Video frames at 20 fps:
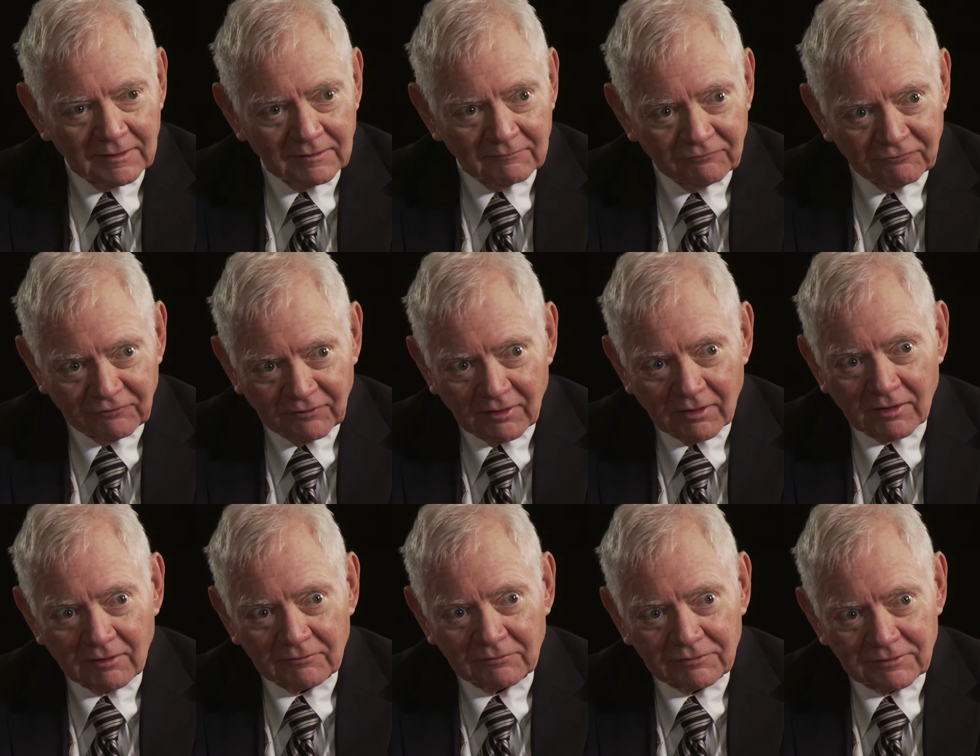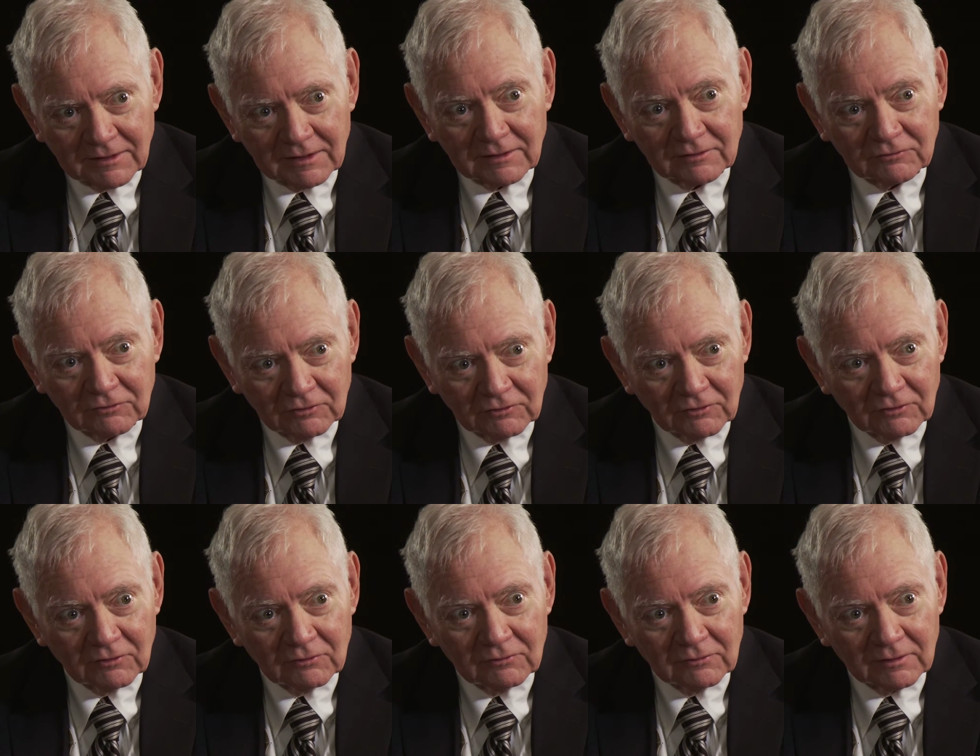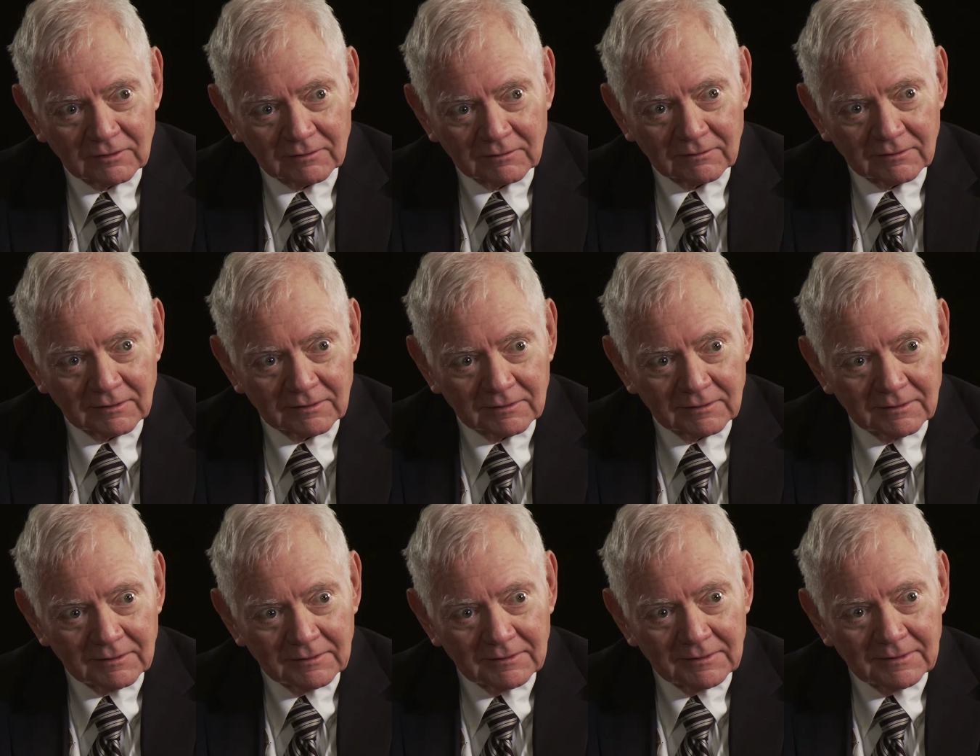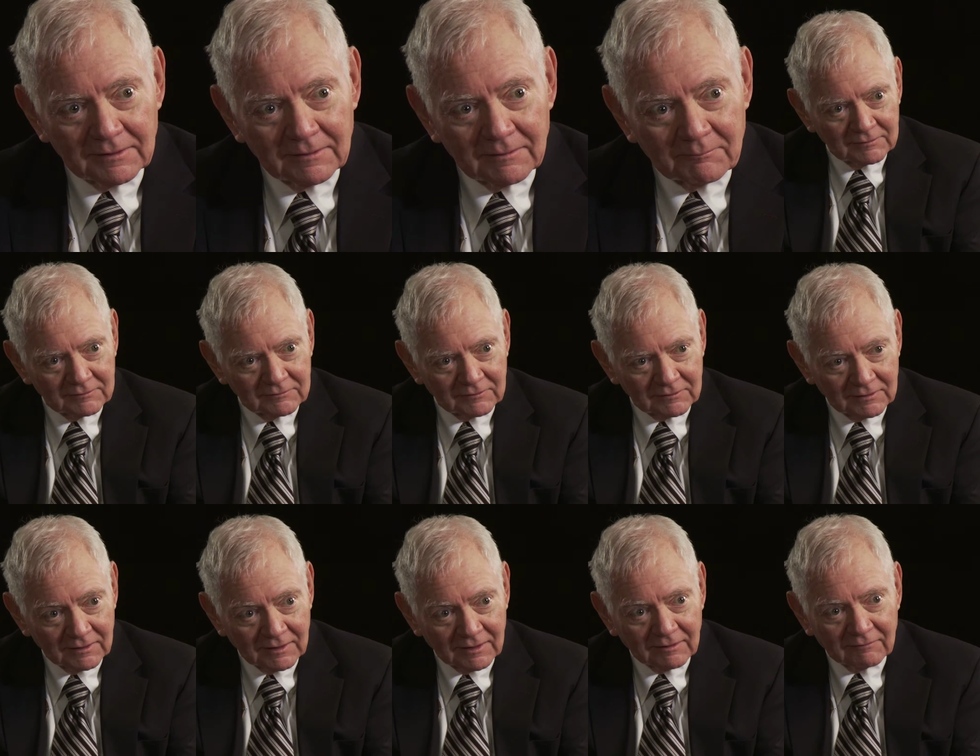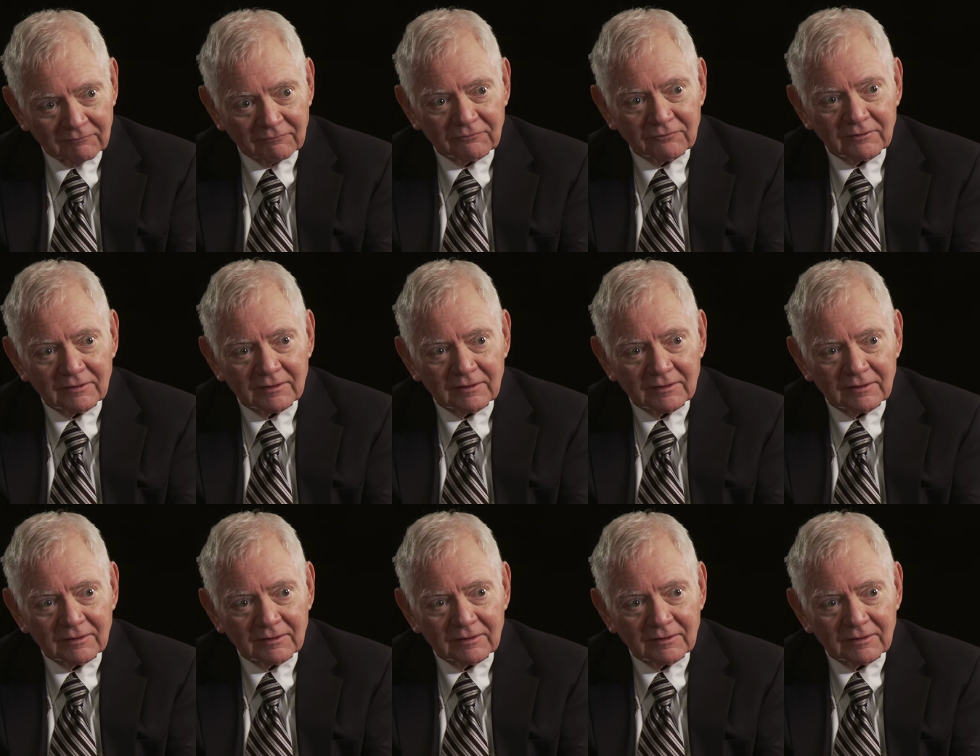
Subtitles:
a fair thing to do or to have